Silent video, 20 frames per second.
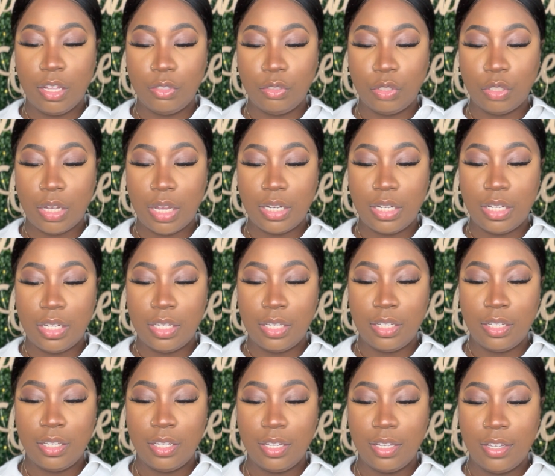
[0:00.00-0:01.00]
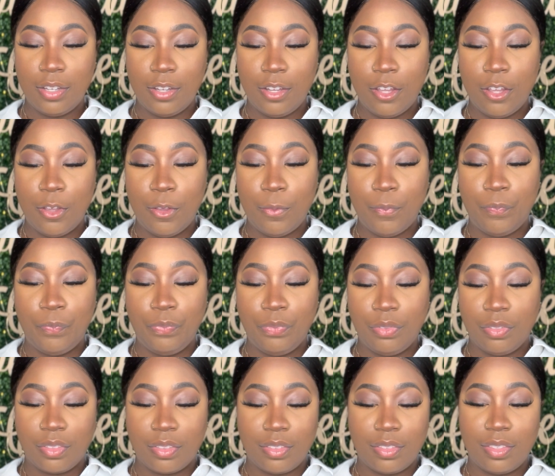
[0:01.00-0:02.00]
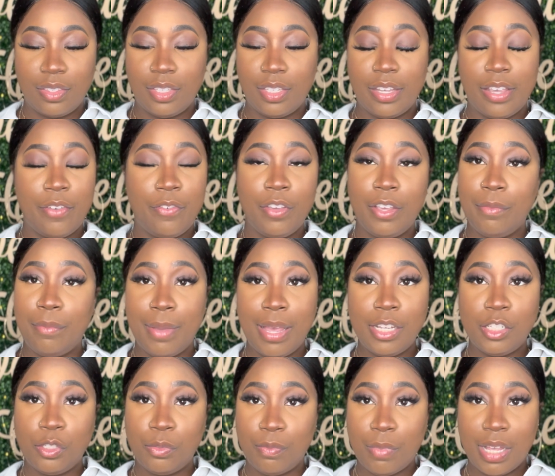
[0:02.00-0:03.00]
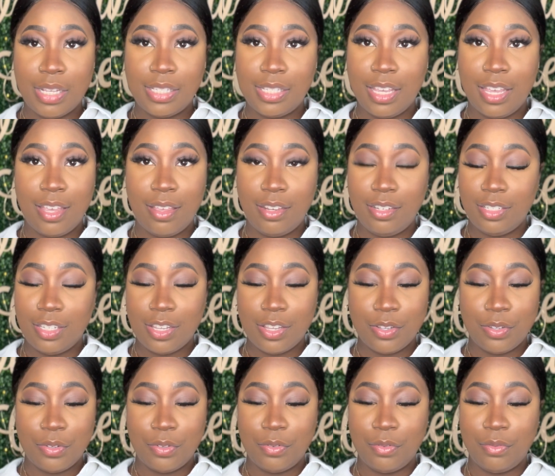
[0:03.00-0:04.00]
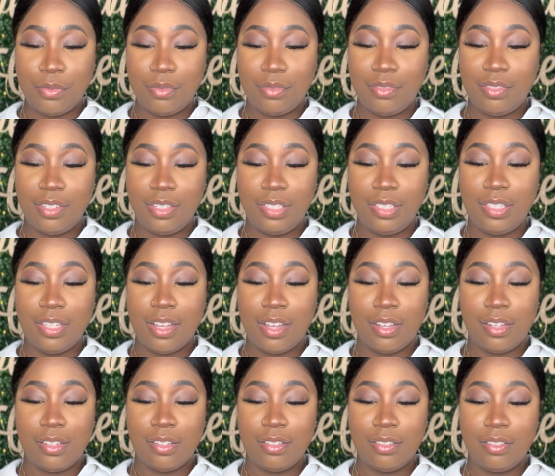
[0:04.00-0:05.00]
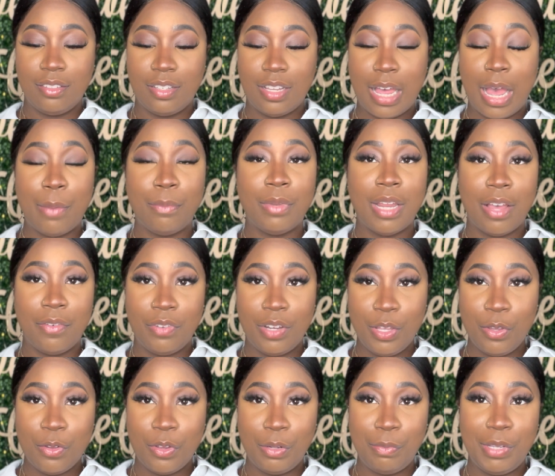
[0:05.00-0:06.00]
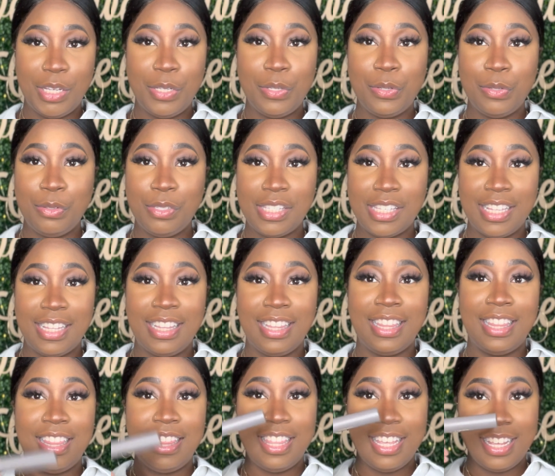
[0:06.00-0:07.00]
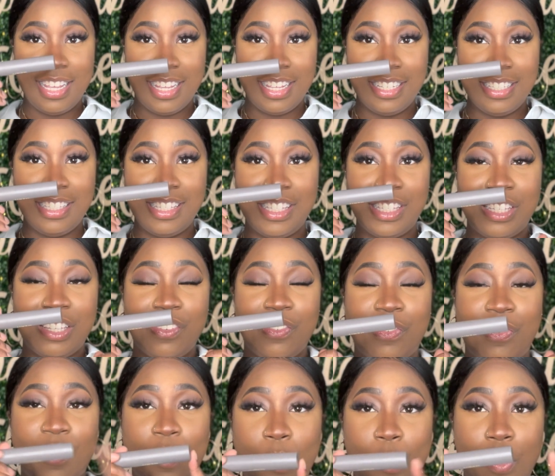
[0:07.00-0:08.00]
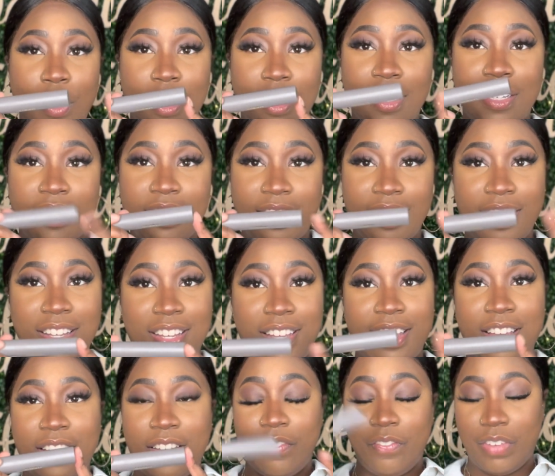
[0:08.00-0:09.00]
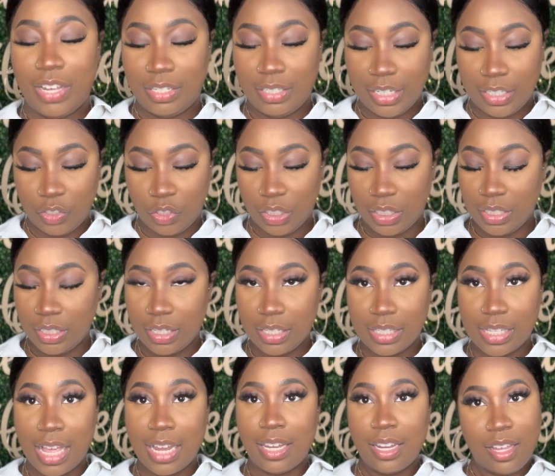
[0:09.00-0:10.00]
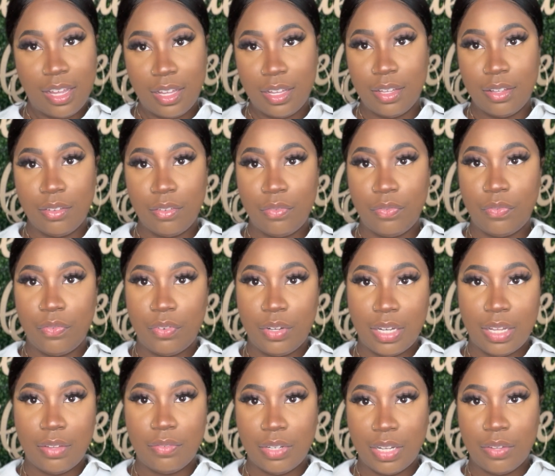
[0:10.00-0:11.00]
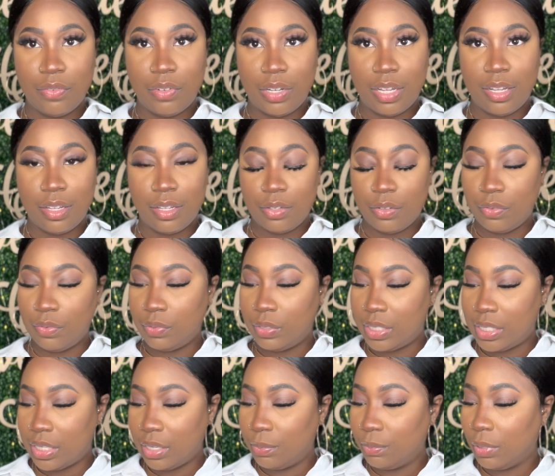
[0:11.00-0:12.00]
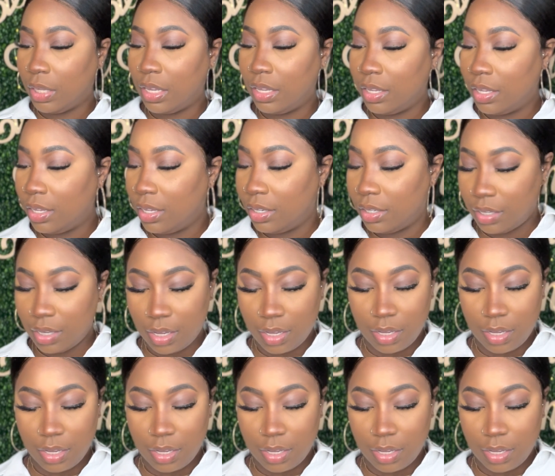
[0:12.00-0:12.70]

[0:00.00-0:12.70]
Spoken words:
try to, if it matches my skin tone, y'all, I'm definitely gonna be using this for foundation because I love some good